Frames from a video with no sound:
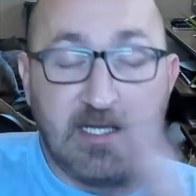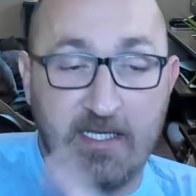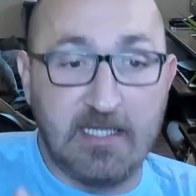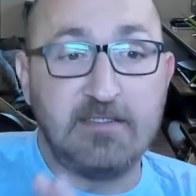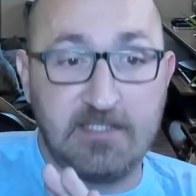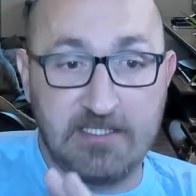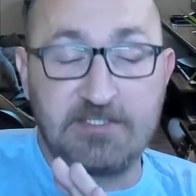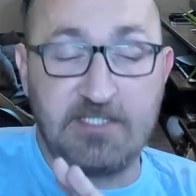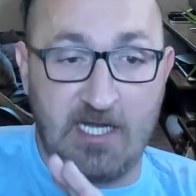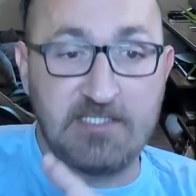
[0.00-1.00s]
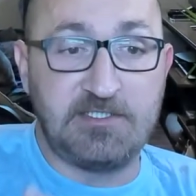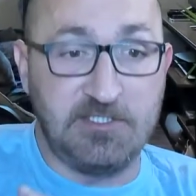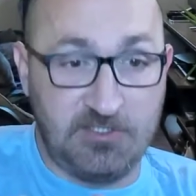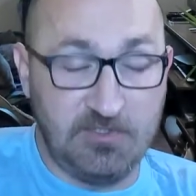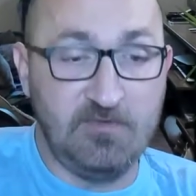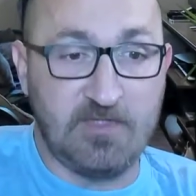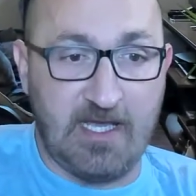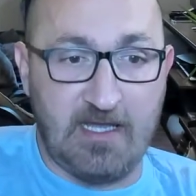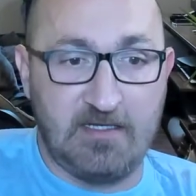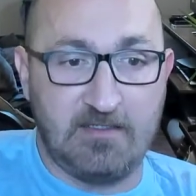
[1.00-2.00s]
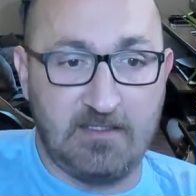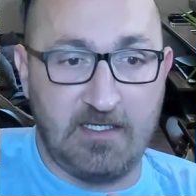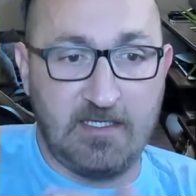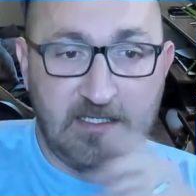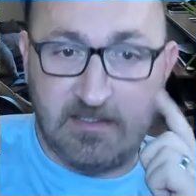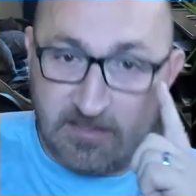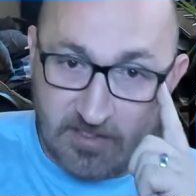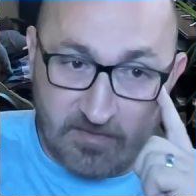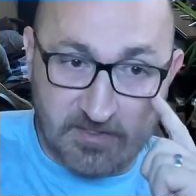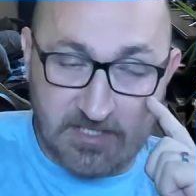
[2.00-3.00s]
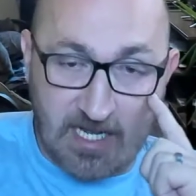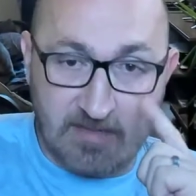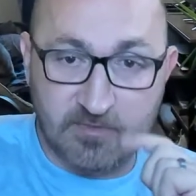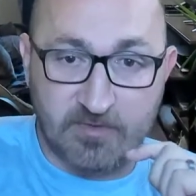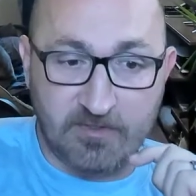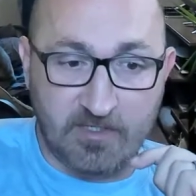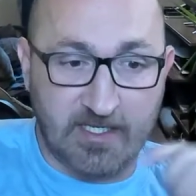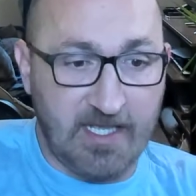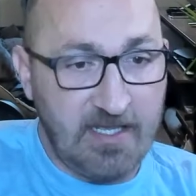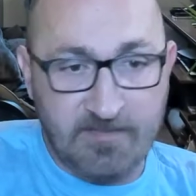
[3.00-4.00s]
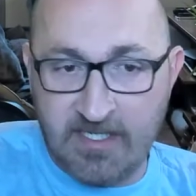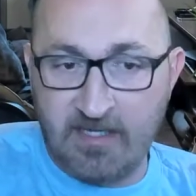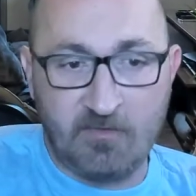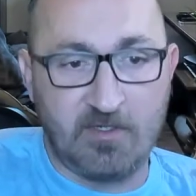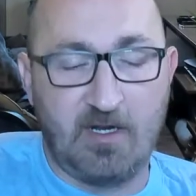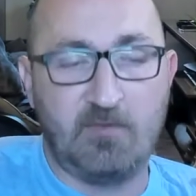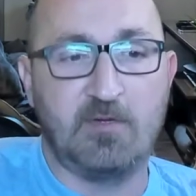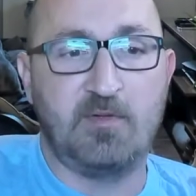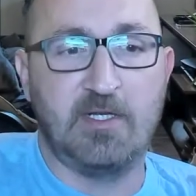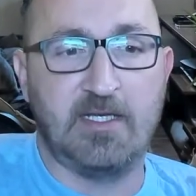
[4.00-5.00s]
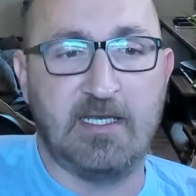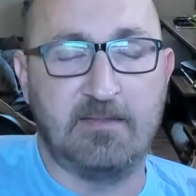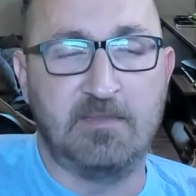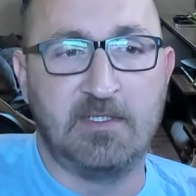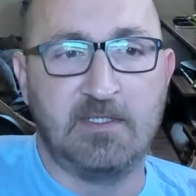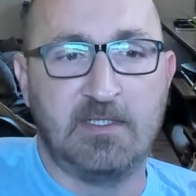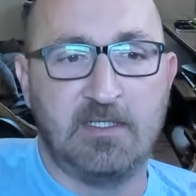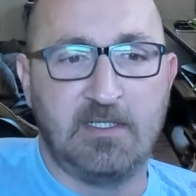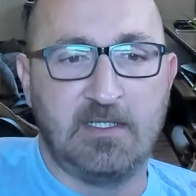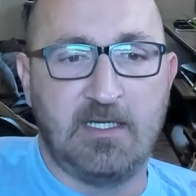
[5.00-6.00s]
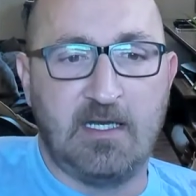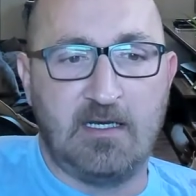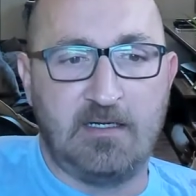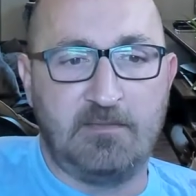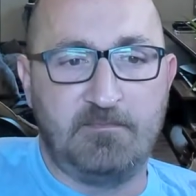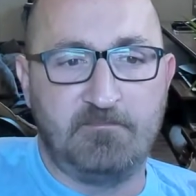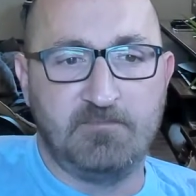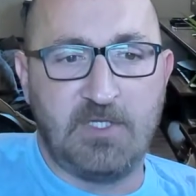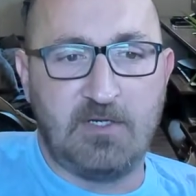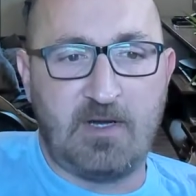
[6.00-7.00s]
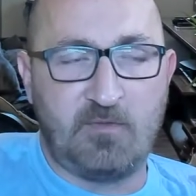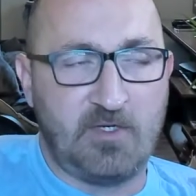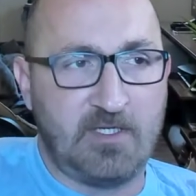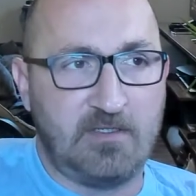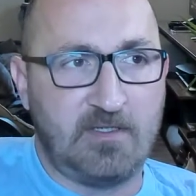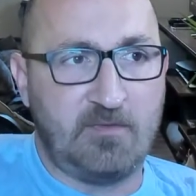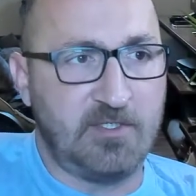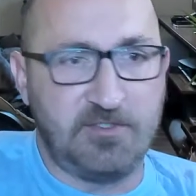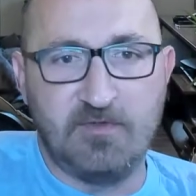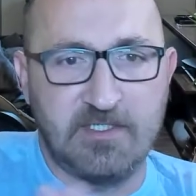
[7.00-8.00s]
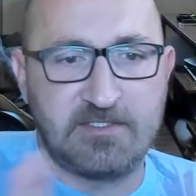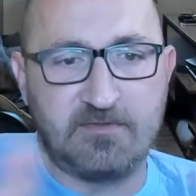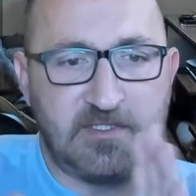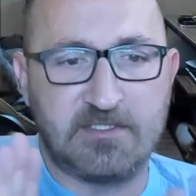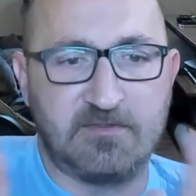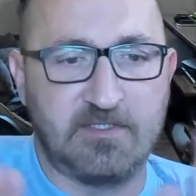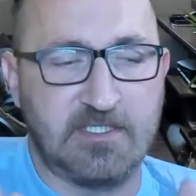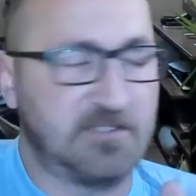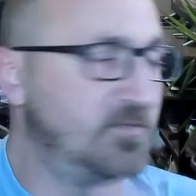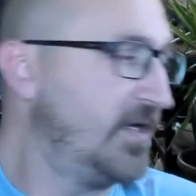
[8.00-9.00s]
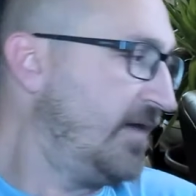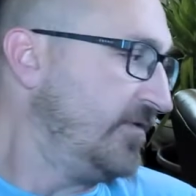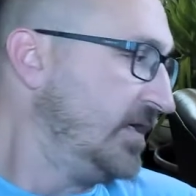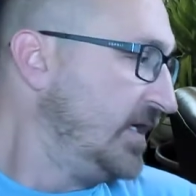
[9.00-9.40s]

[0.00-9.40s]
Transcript: it, it's nice to do that, and you know there's times when you're like, hey man, I want I want to play a game. Um, you know, I want to I want to do this or this or this, whatever.